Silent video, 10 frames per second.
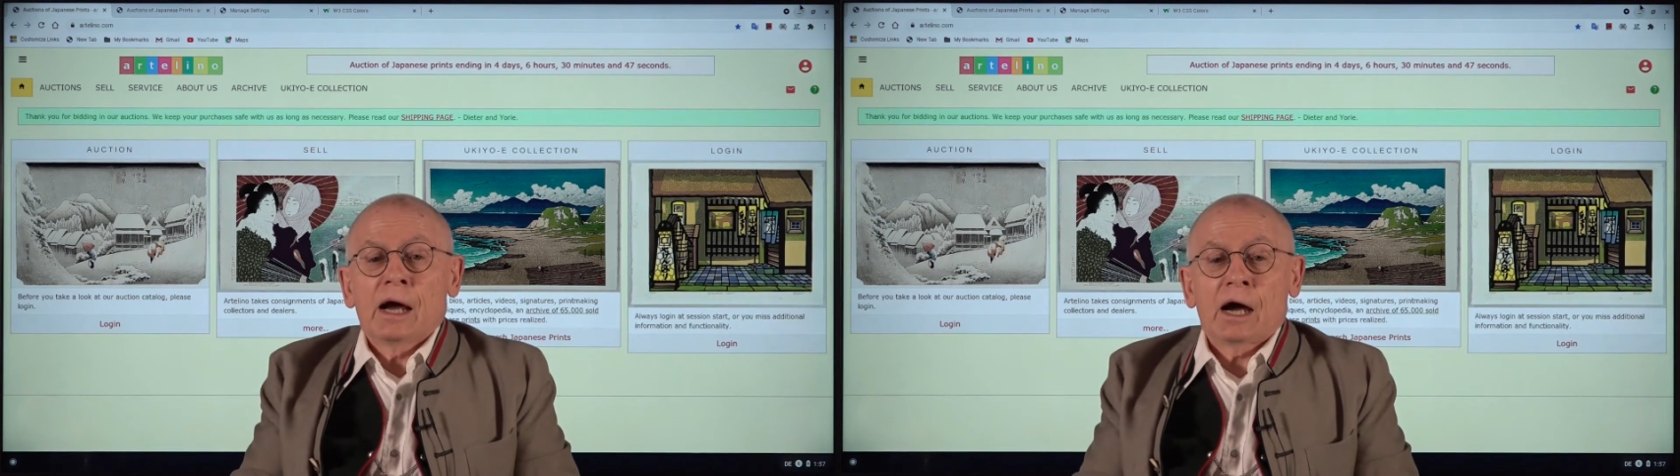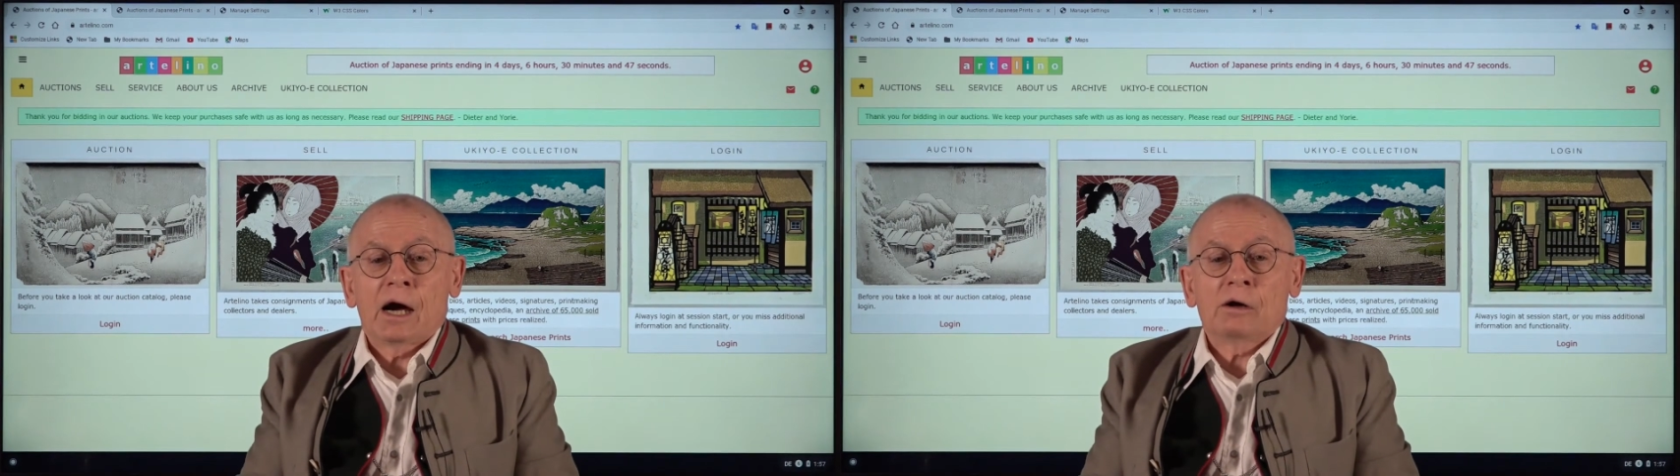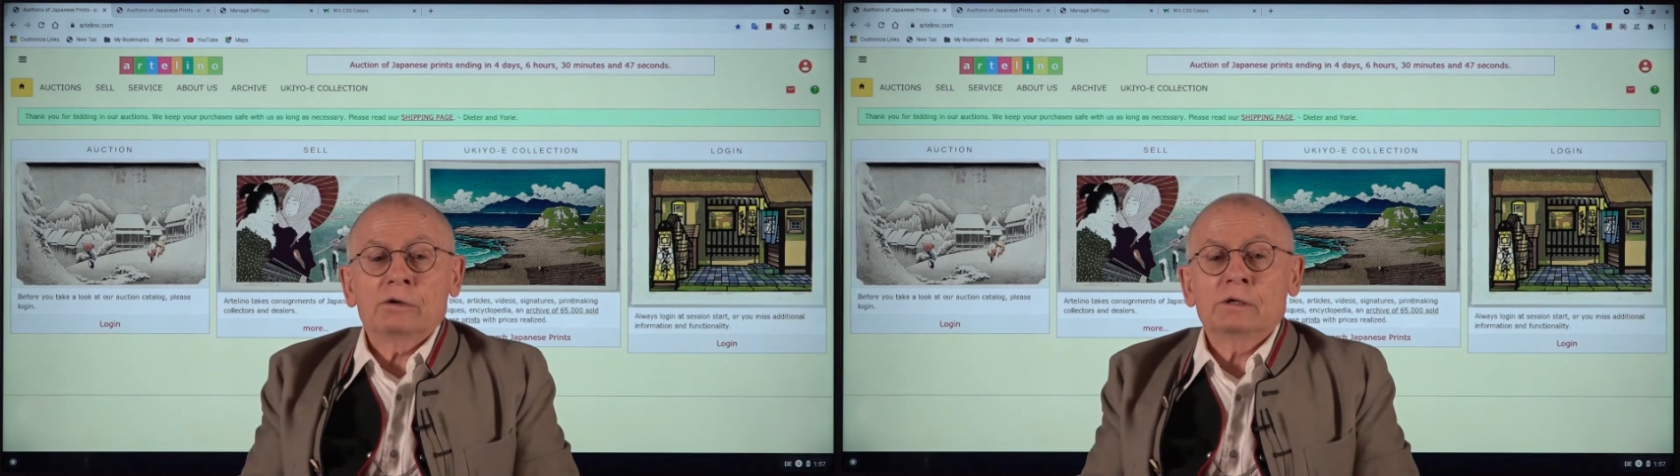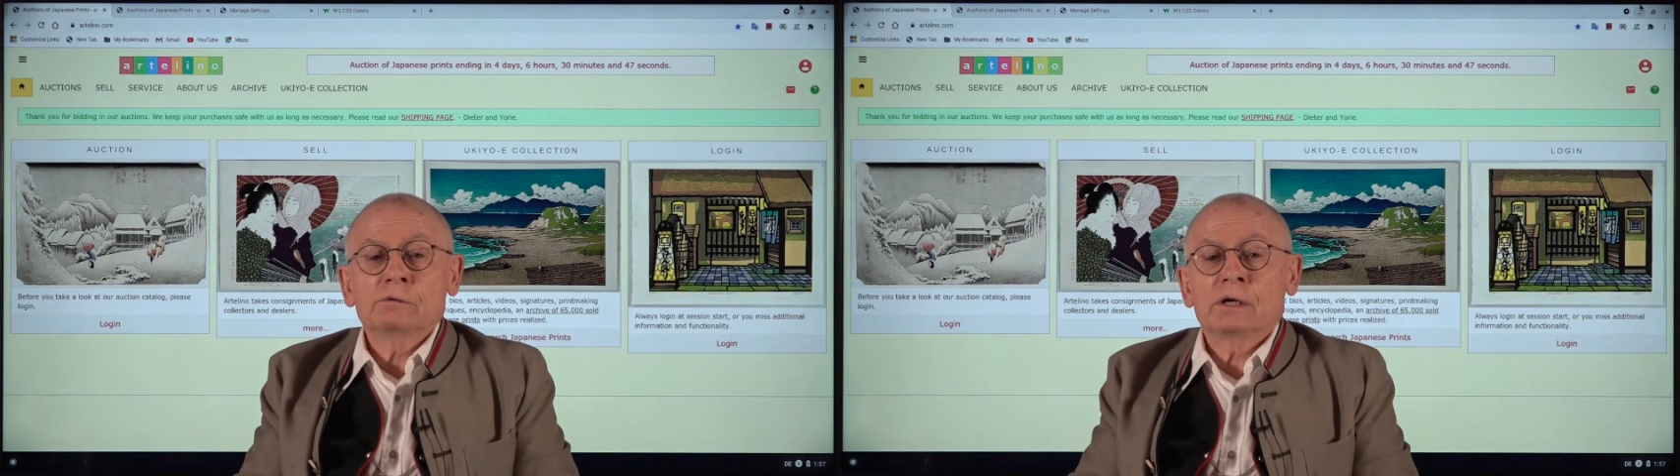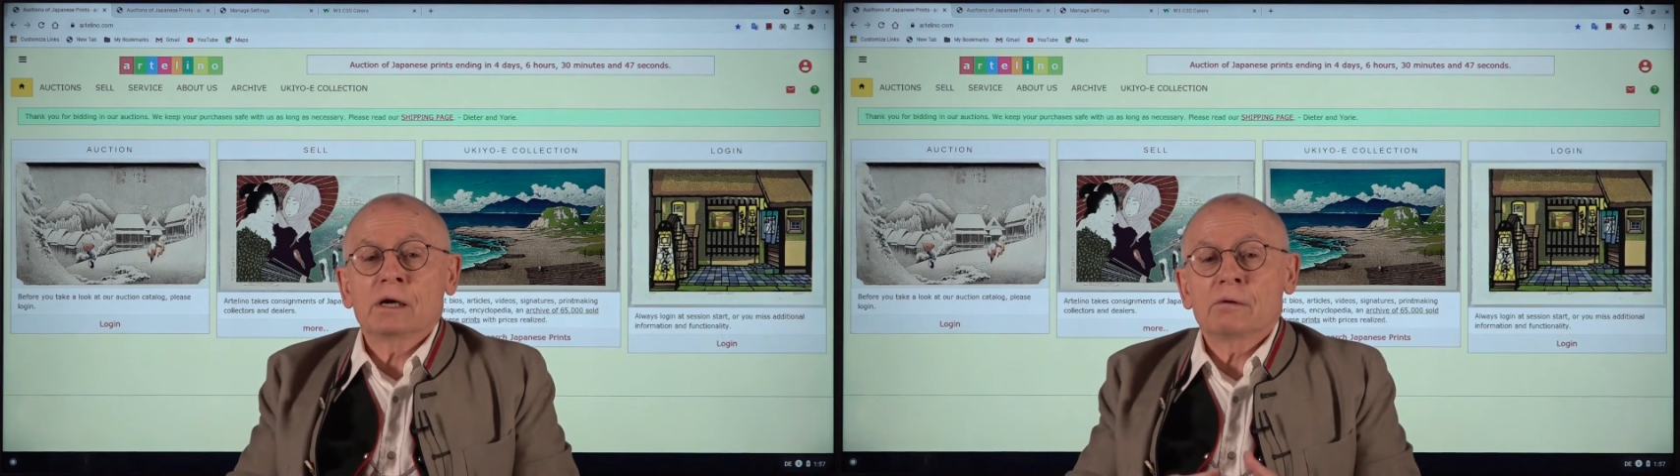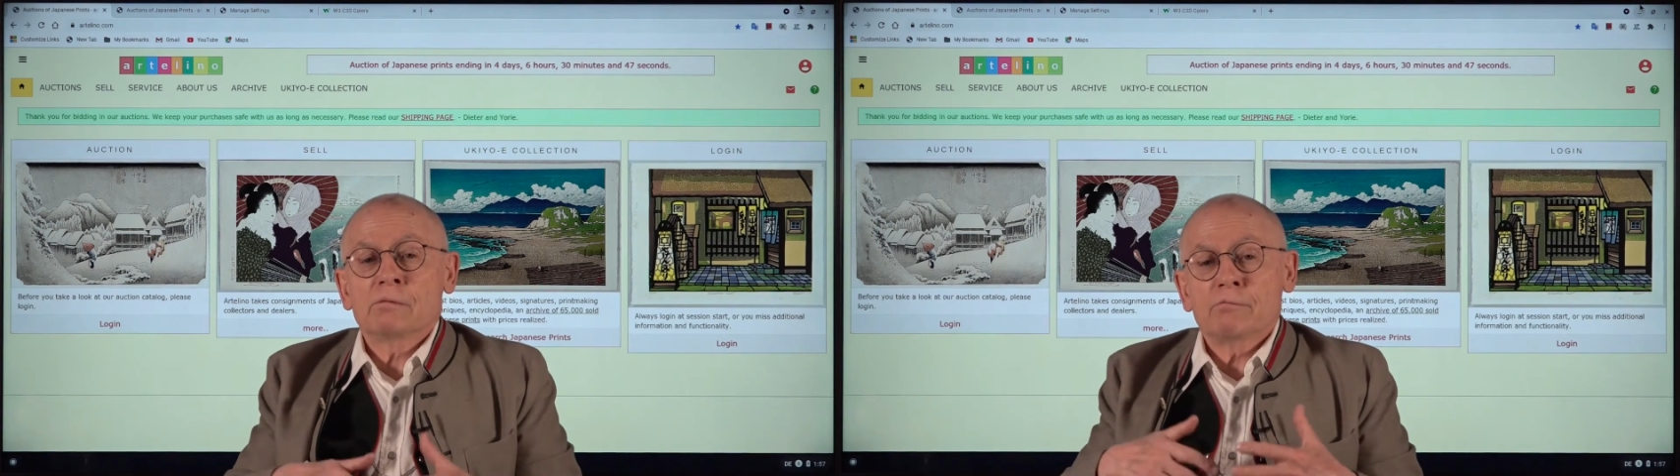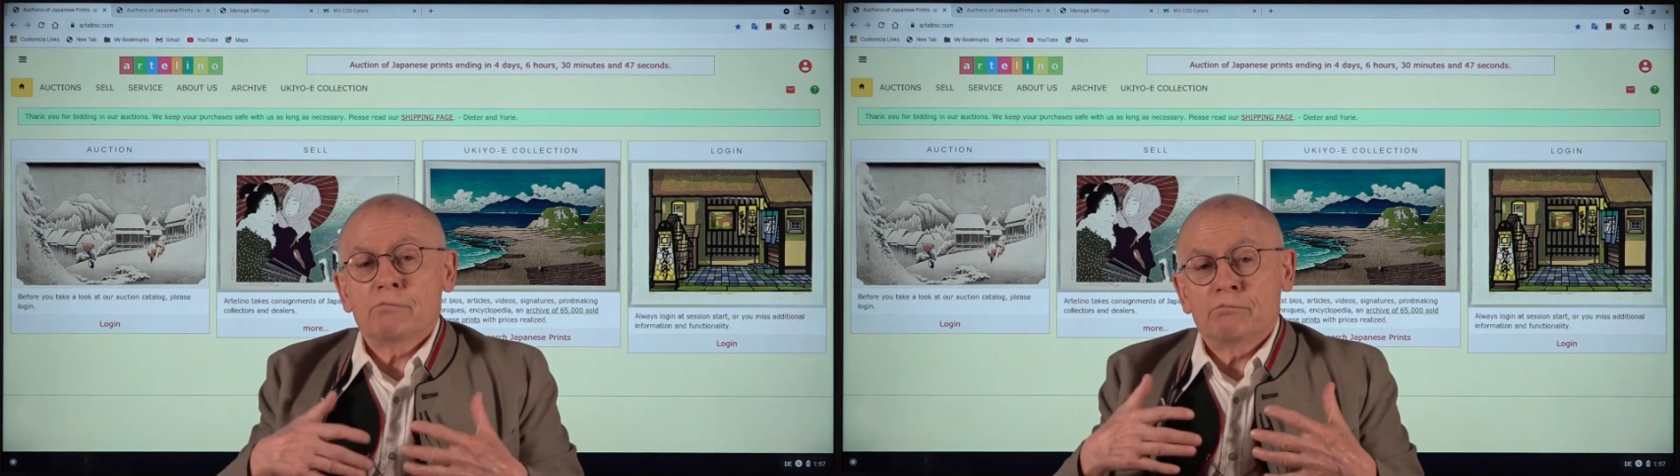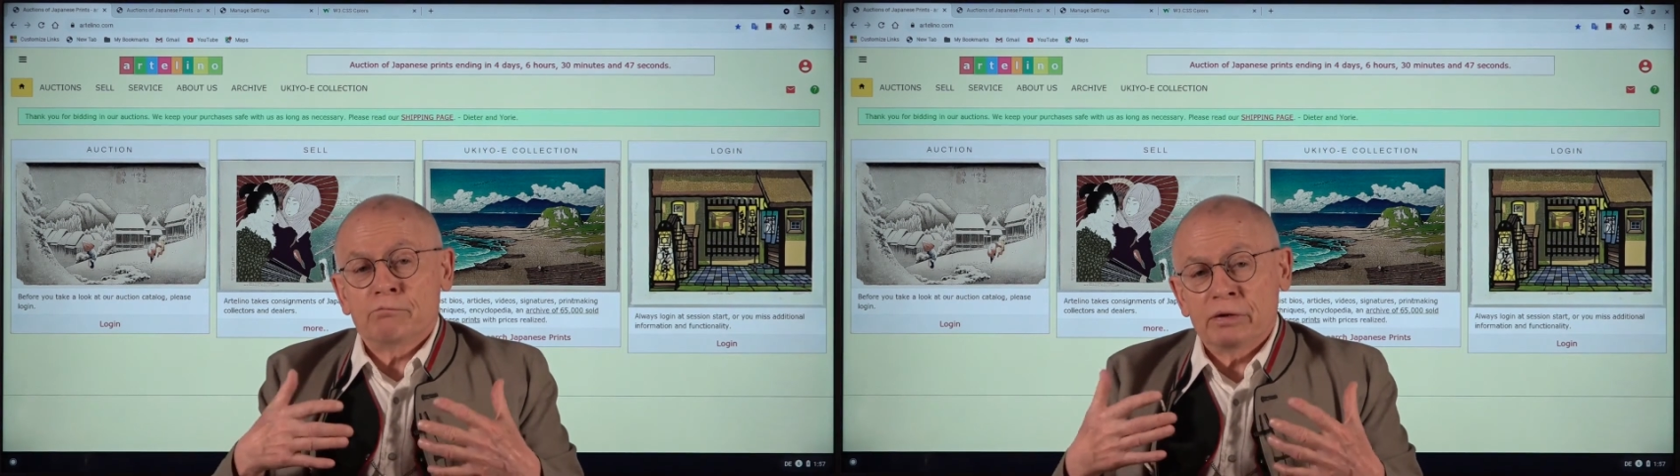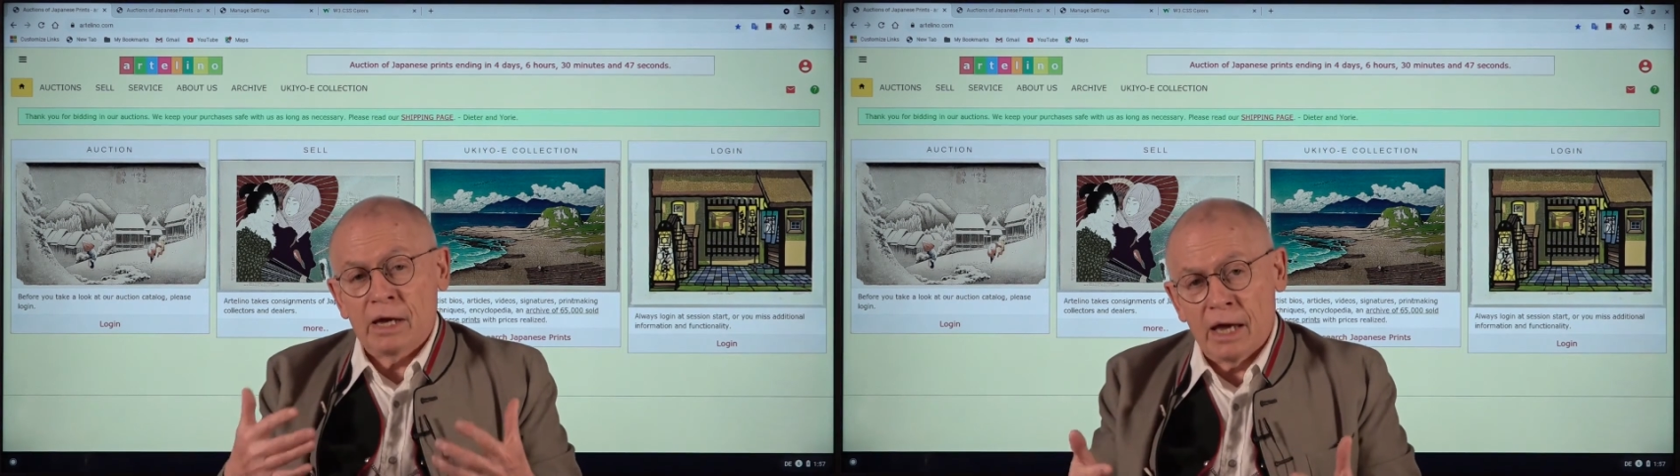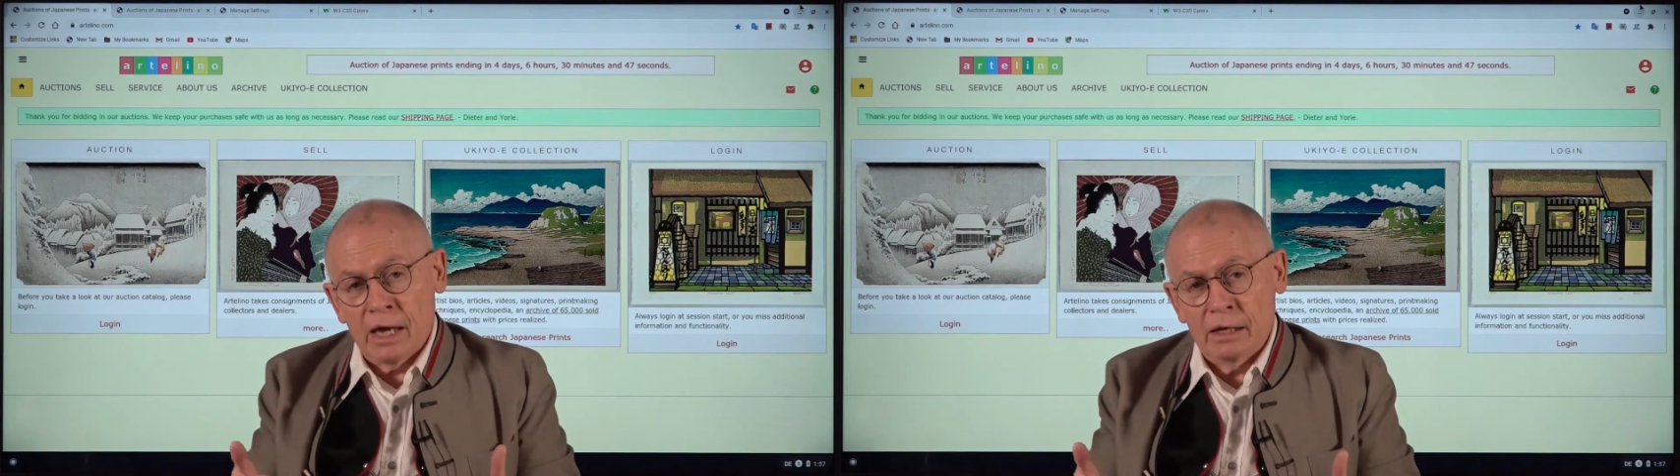how you can
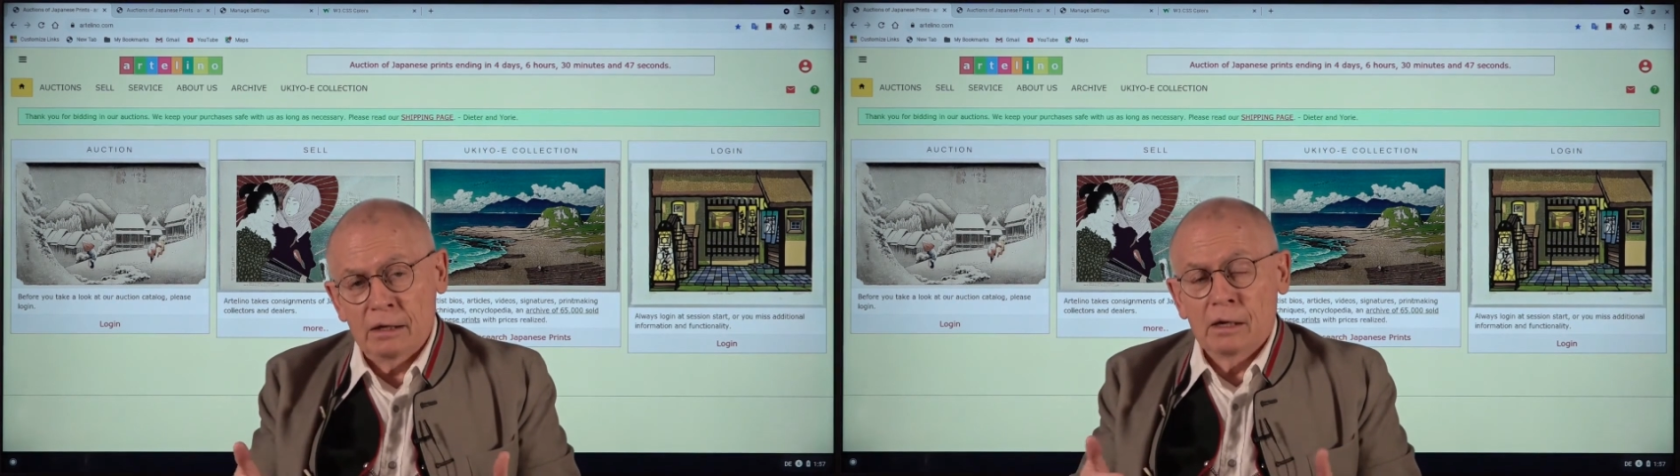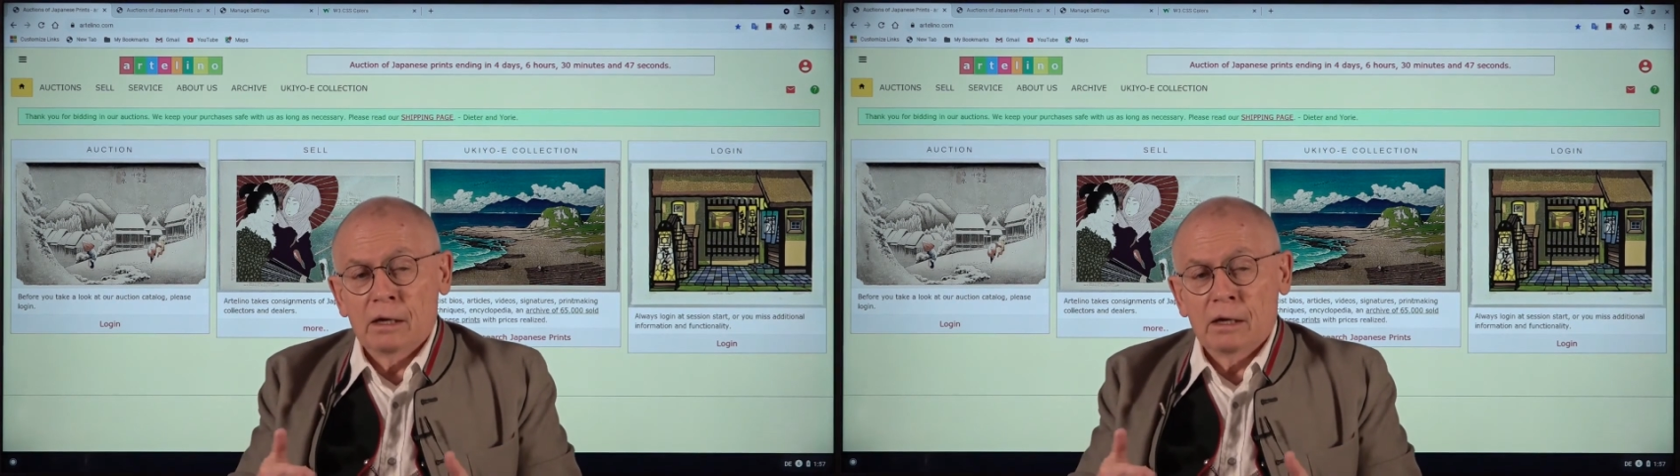pay